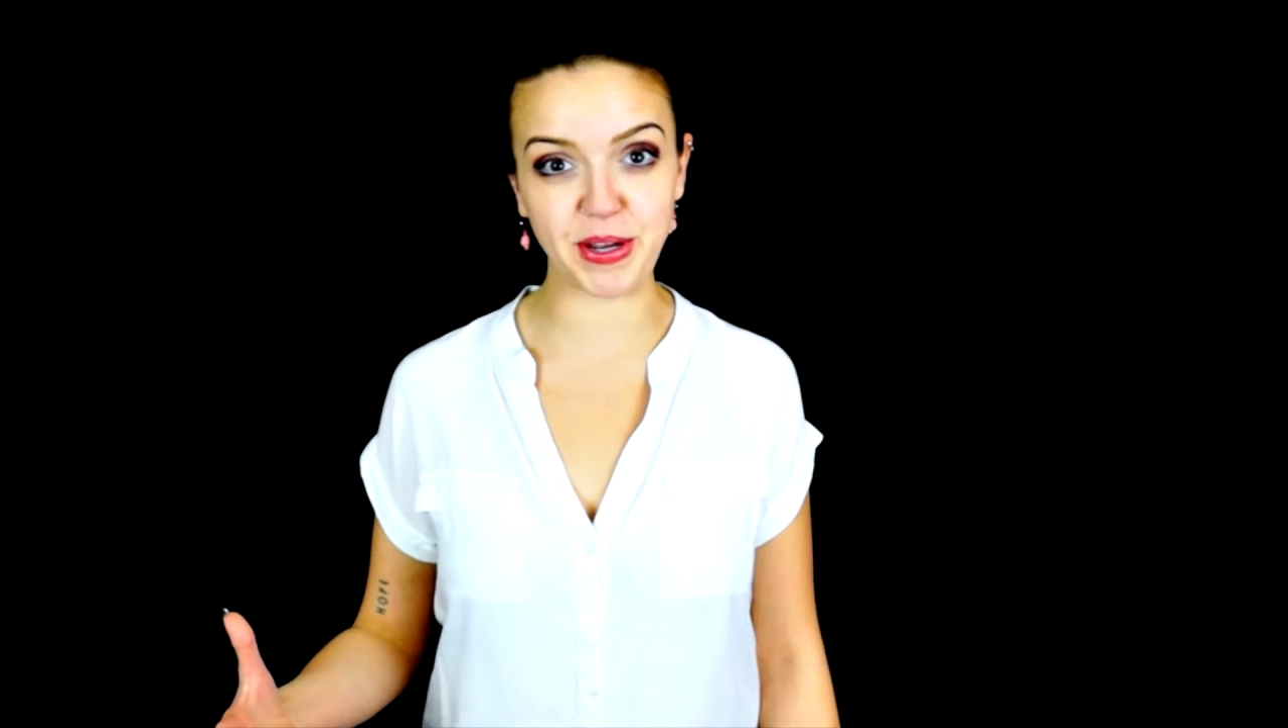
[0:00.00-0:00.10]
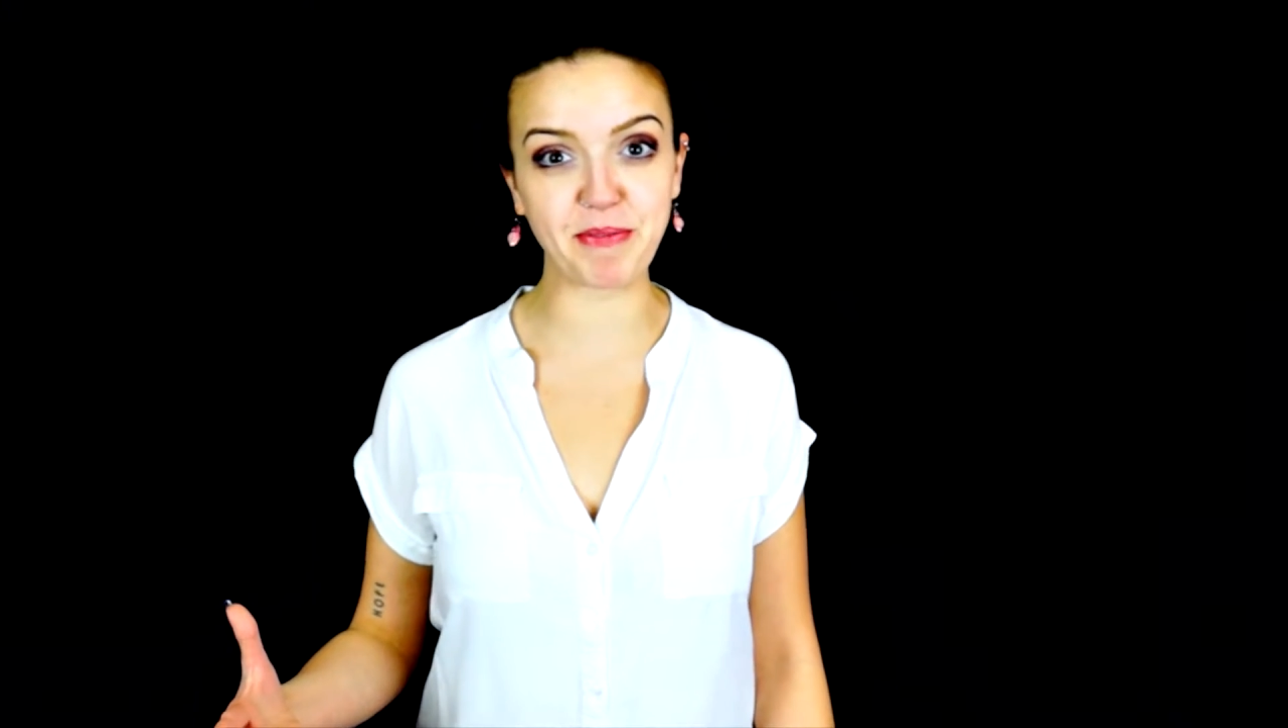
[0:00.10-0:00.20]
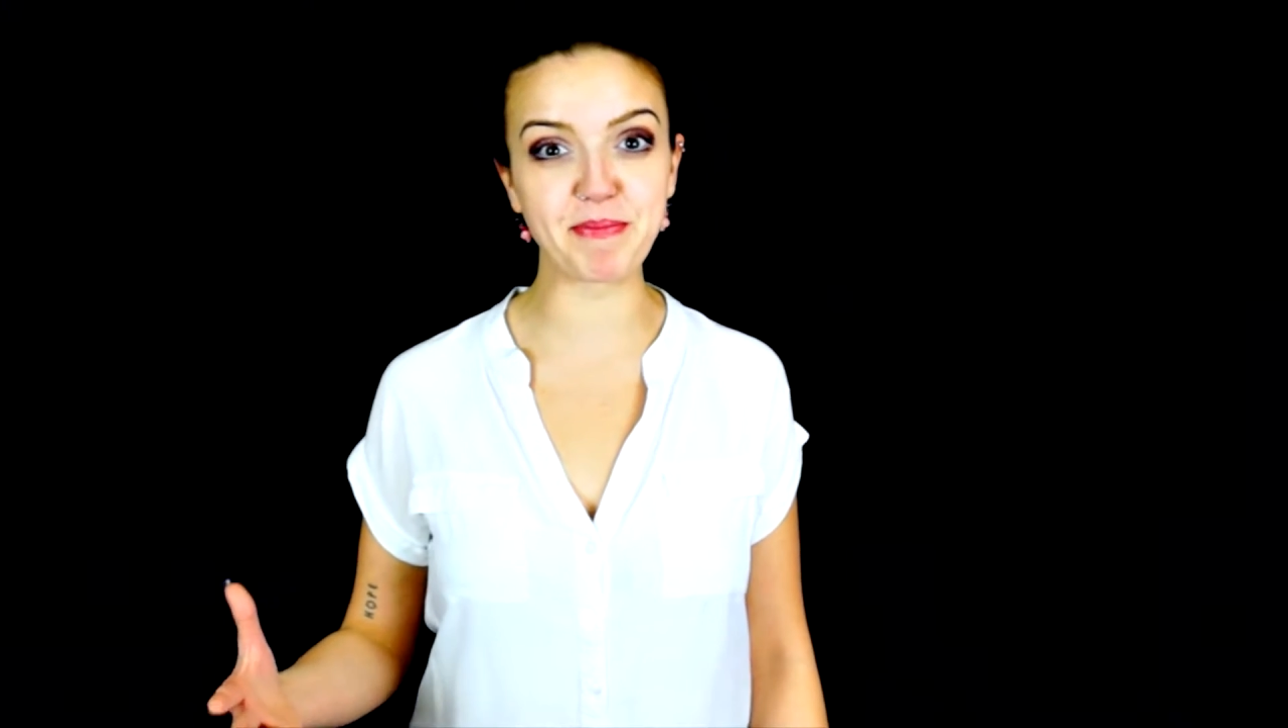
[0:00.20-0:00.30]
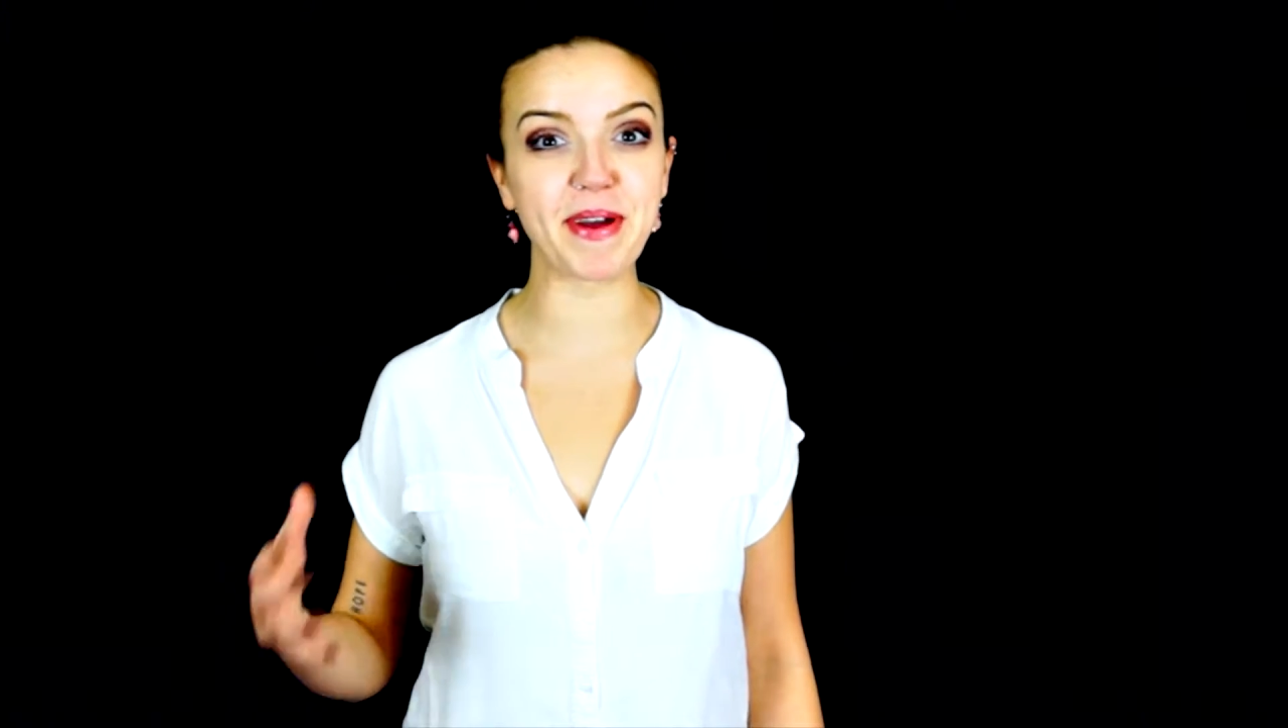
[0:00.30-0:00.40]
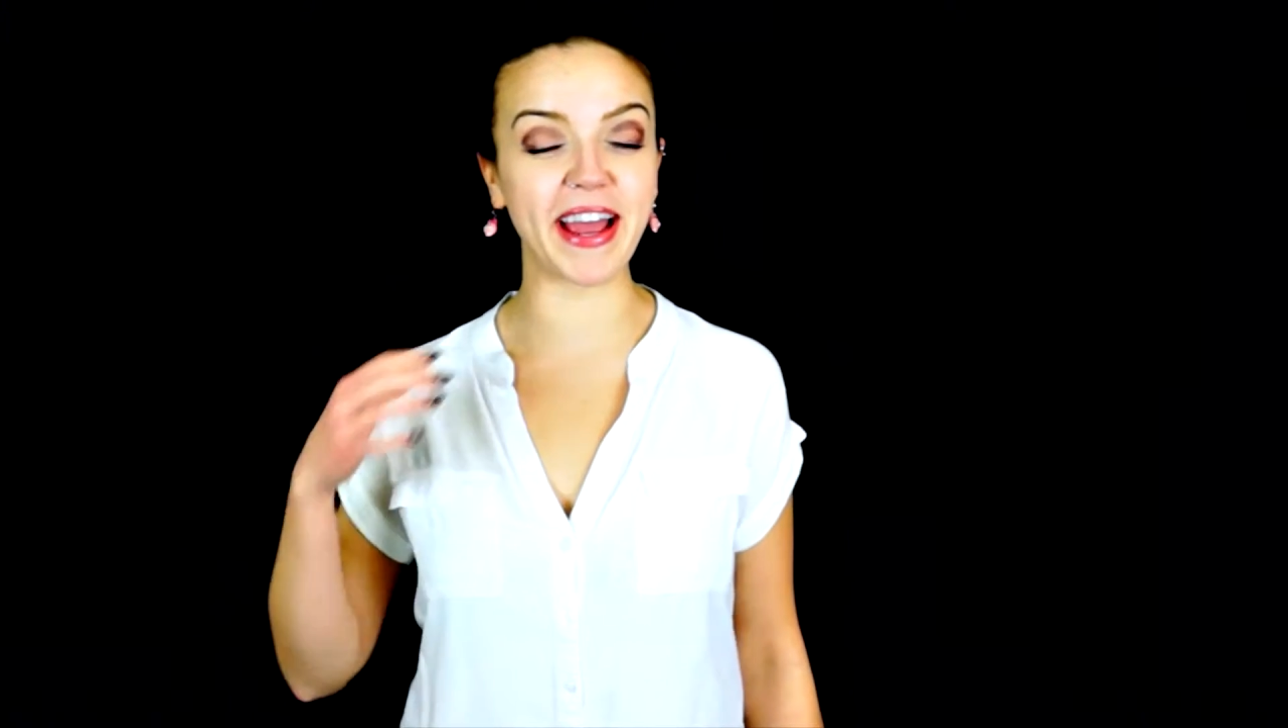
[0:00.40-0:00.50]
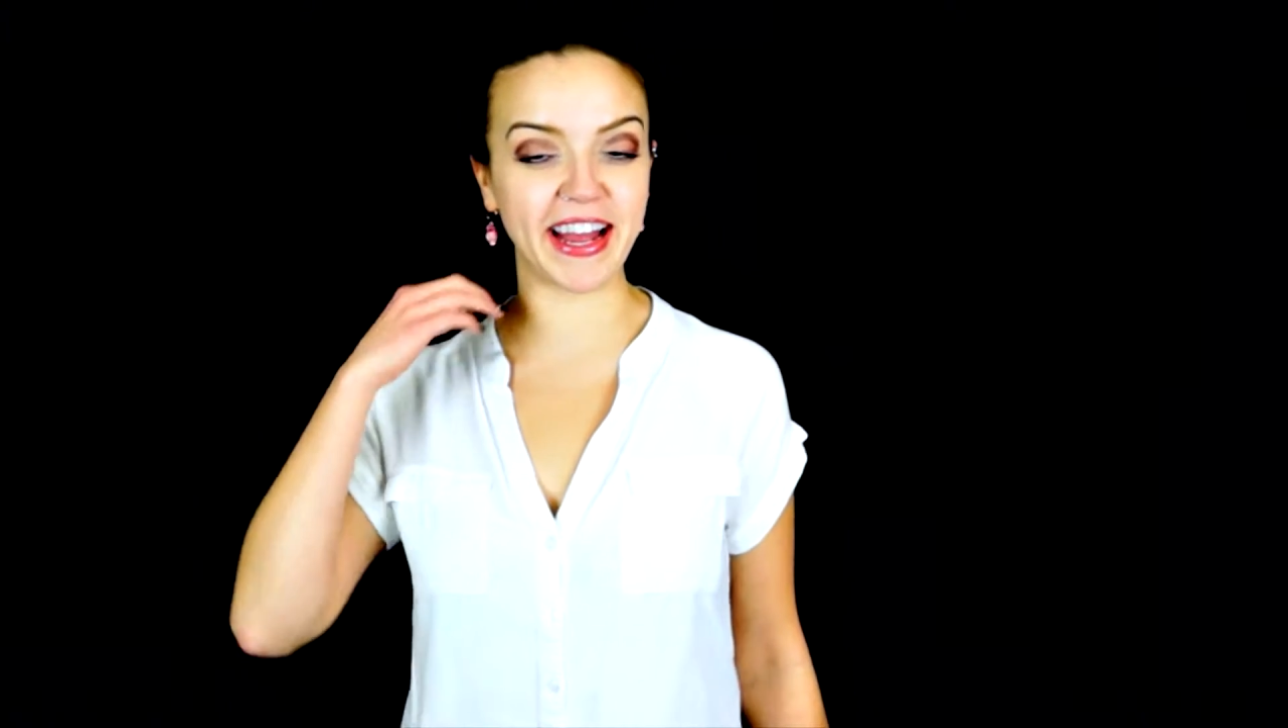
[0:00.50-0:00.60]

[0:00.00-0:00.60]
him